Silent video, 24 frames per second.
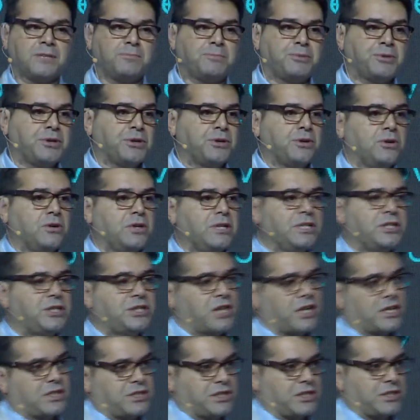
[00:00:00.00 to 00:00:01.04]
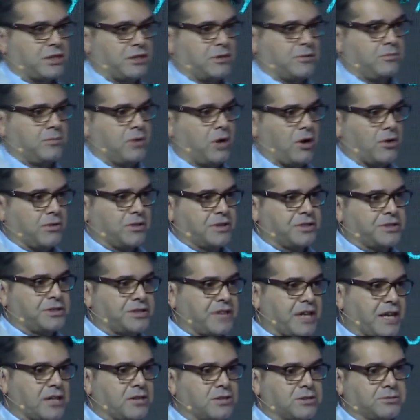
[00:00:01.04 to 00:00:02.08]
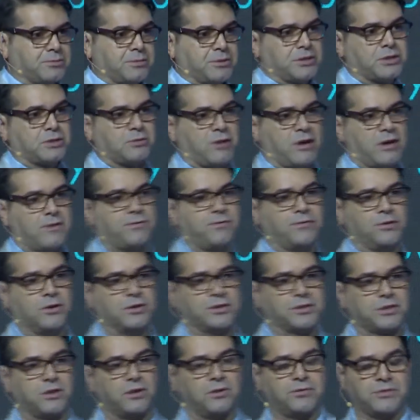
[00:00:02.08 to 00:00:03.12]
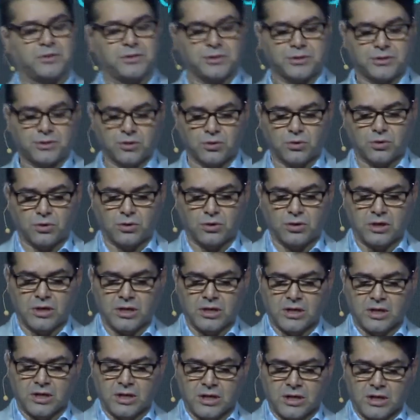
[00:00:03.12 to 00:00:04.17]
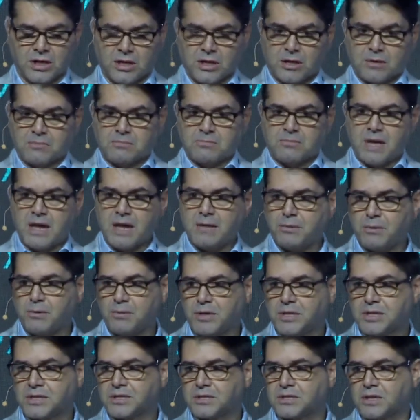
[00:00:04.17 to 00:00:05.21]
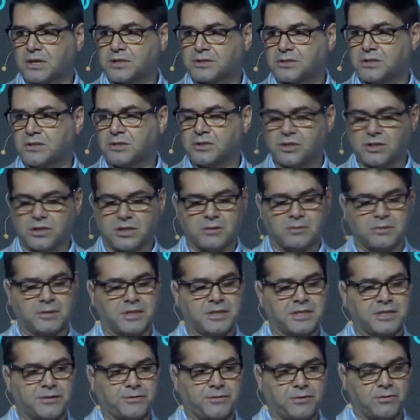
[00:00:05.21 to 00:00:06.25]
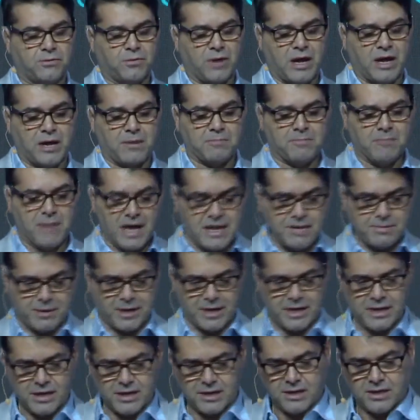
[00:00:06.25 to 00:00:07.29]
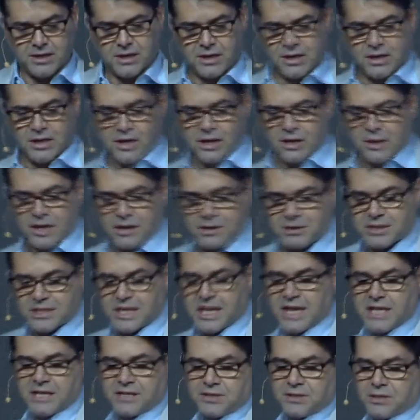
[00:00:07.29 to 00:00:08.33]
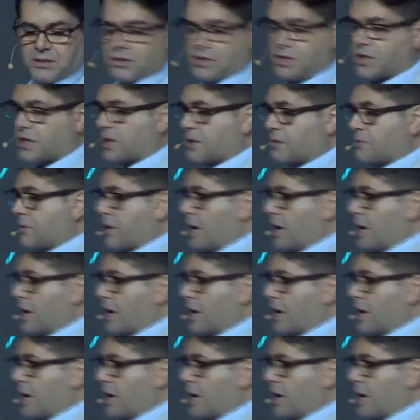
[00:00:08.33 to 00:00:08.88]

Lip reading: purely judging them on the sales per square foot of the store, maybe we can start to look at them in a different way. Maybe there's a case to look at them